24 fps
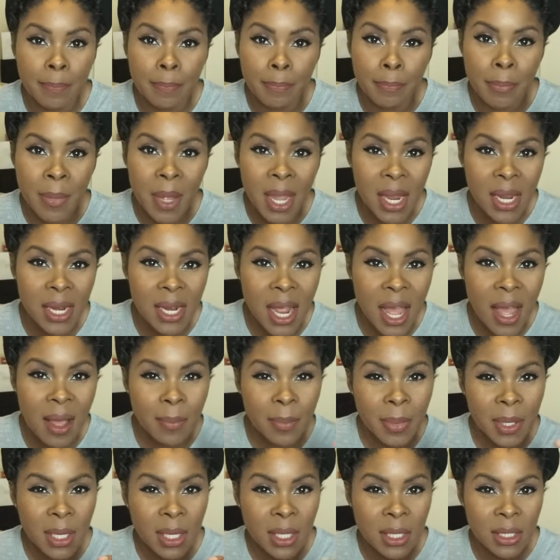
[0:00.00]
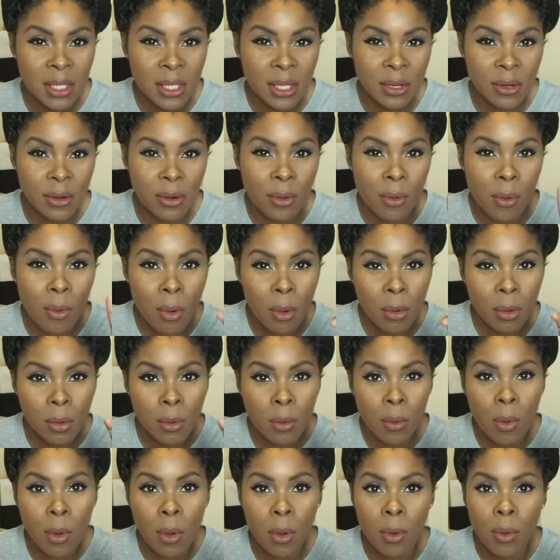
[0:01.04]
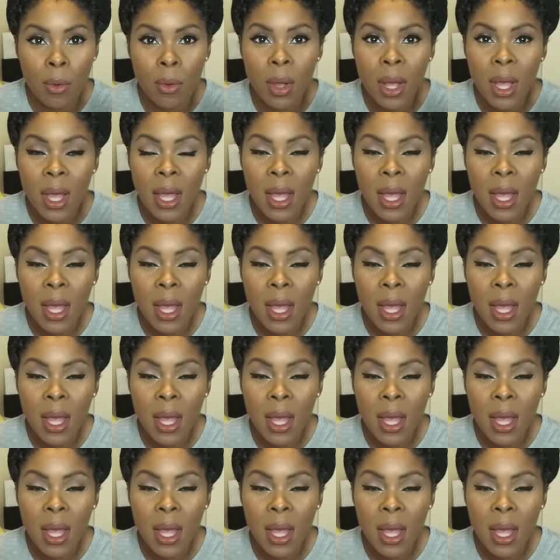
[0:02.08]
may not be considered quote unquote